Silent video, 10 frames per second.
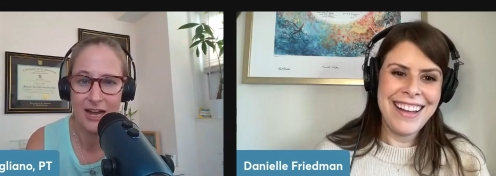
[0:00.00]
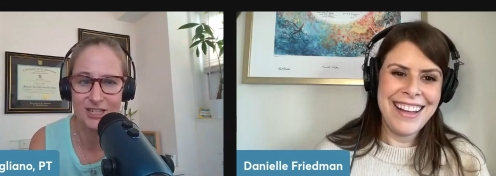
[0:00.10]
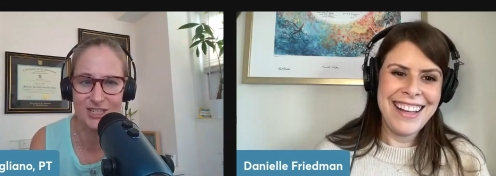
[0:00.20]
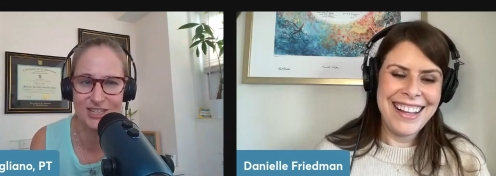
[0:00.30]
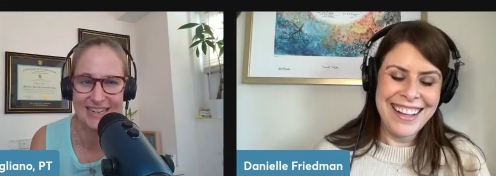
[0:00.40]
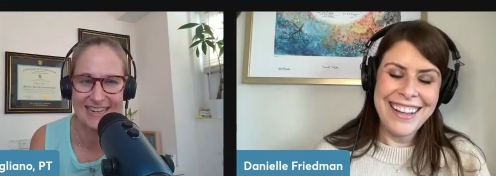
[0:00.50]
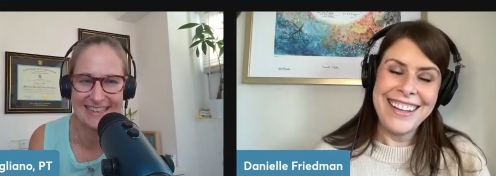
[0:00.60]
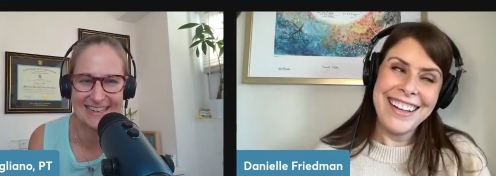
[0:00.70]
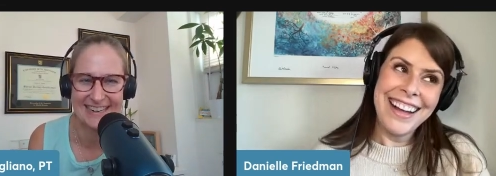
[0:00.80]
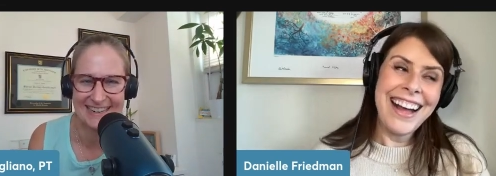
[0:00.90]
Speaker 1: question.
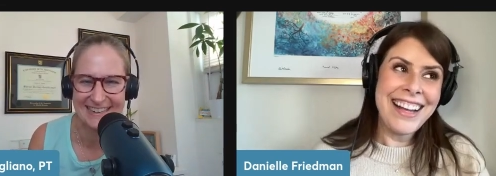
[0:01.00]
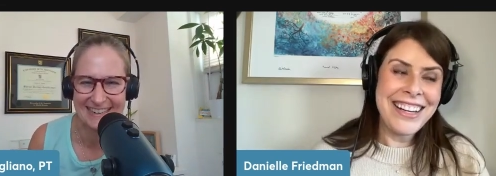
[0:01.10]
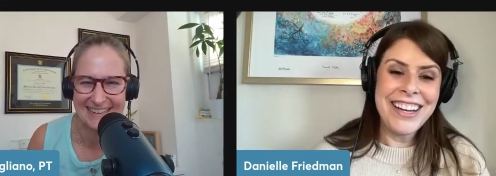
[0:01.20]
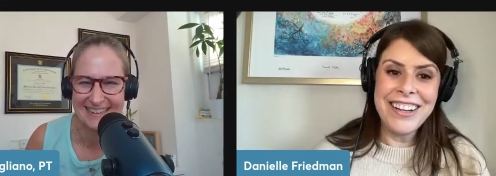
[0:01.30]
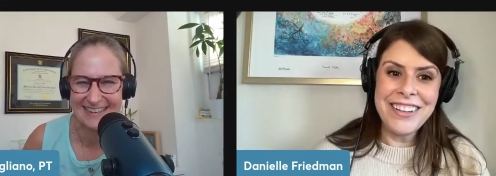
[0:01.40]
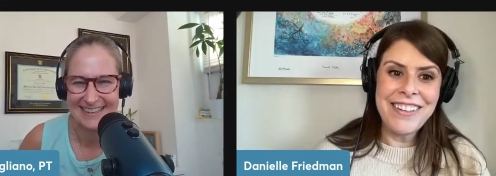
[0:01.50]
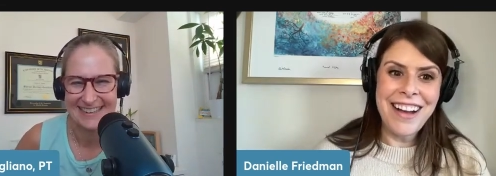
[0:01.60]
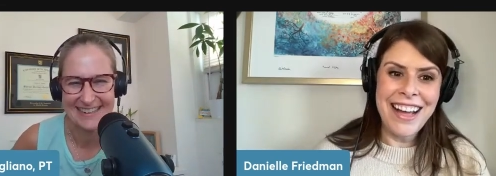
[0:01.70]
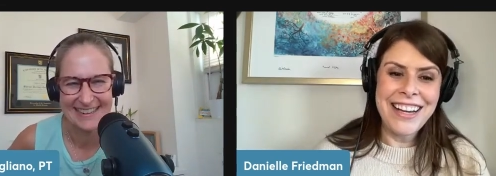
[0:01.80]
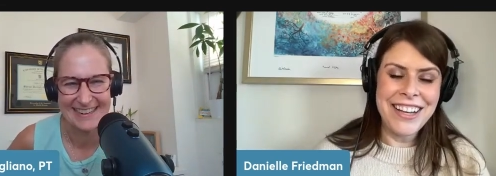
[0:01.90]
Speaker 2: I
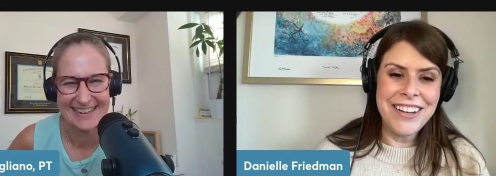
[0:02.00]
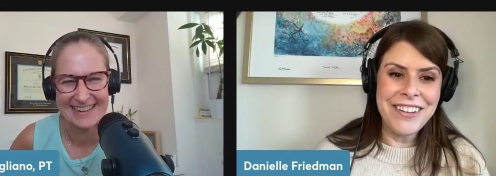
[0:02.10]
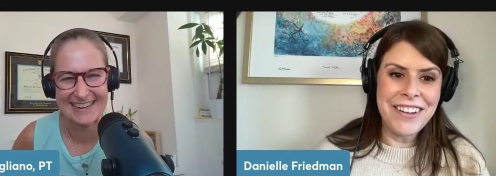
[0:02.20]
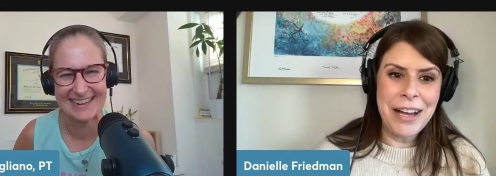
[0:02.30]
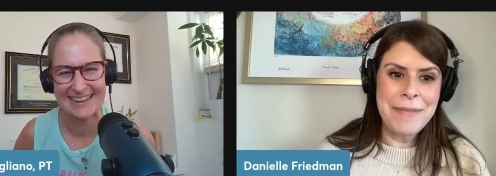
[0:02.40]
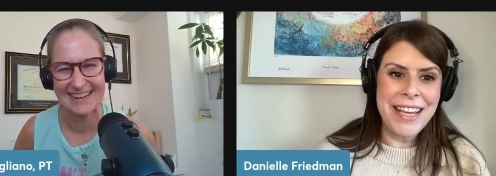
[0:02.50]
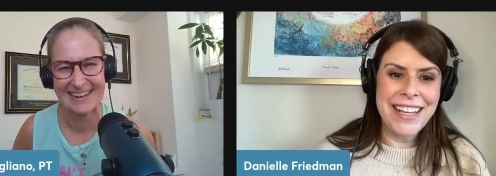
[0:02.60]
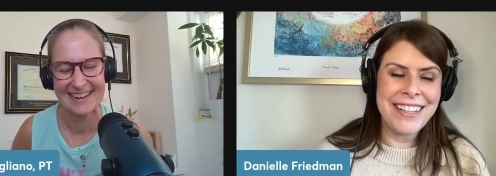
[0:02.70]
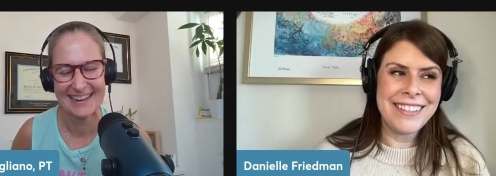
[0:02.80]
know, I know. I mean,